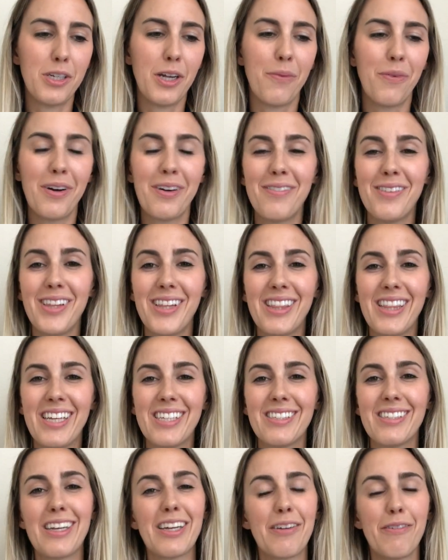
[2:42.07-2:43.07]
and one of the
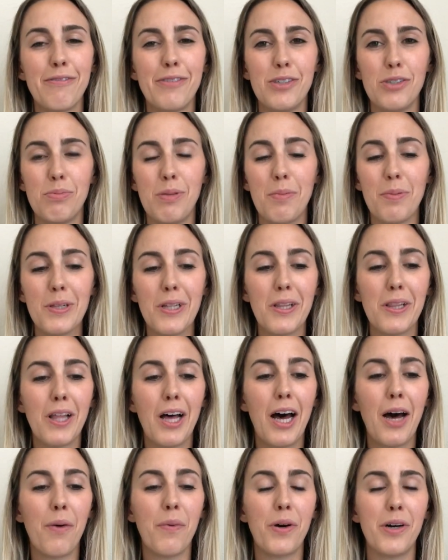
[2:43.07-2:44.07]
things that confused people a
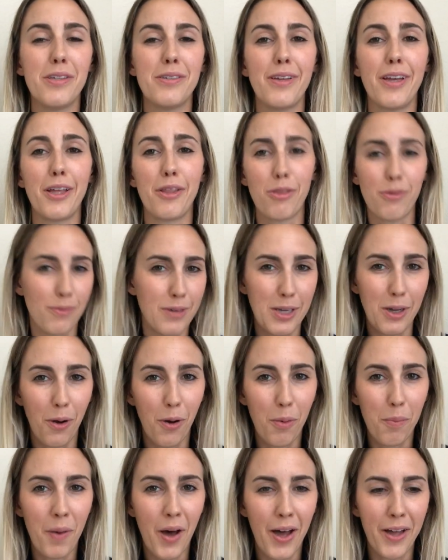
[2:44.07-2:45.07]
lot was a
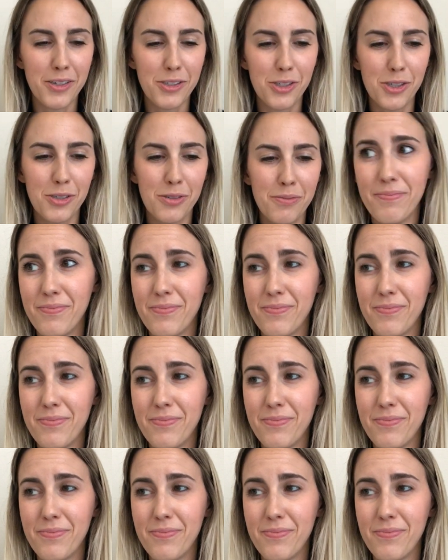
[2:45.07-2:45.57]
three-hole punch.